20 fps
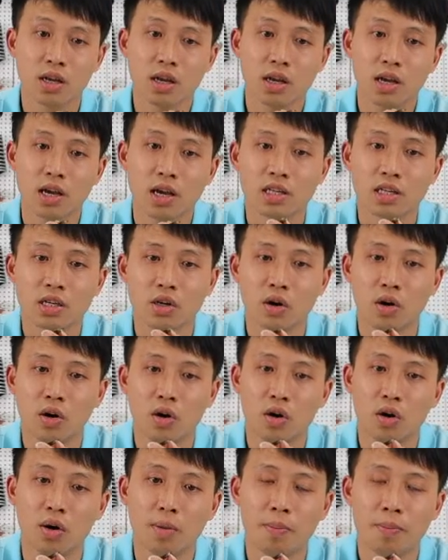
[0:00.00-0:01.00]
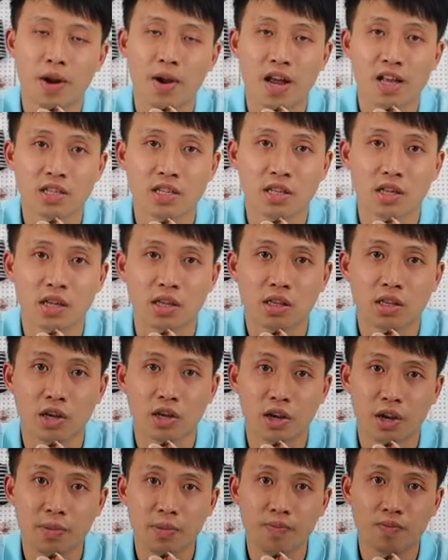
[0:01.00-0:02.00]
It's called plastic
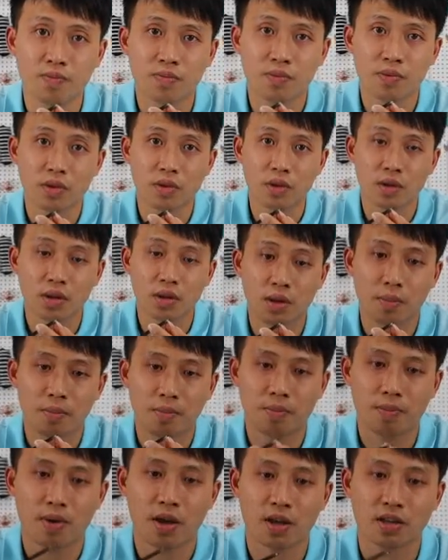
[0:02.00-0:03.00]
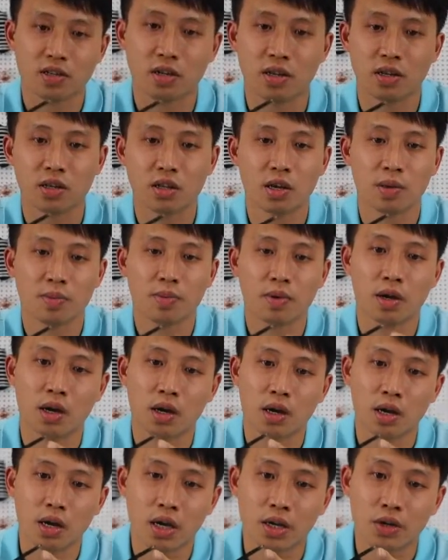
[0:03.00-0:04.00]
tip. Plastic tip here,
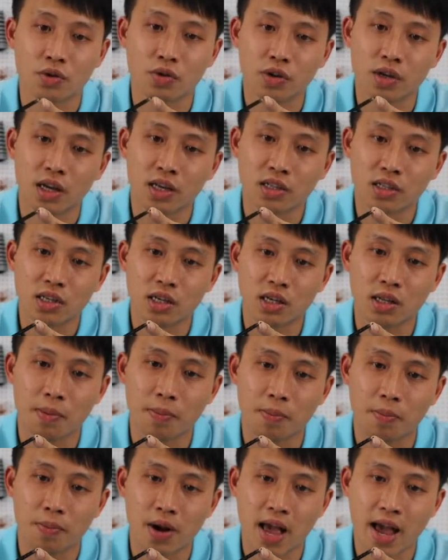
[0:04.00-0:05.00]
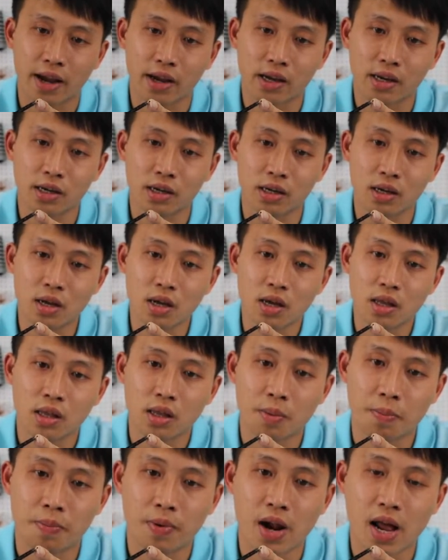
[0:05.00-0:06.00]
and you can see the black
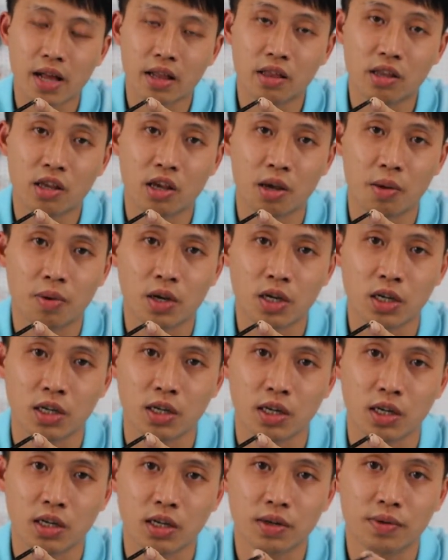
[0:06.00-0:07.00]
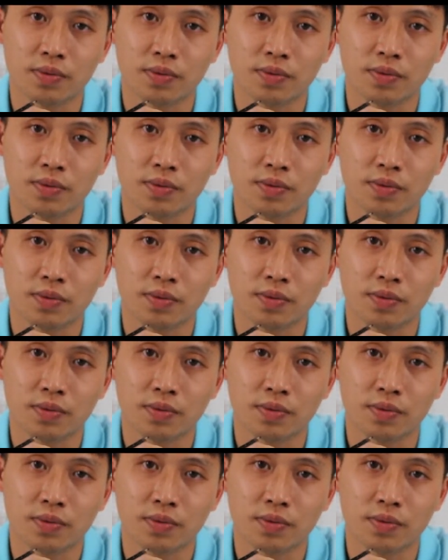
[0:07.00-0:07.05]
tip here.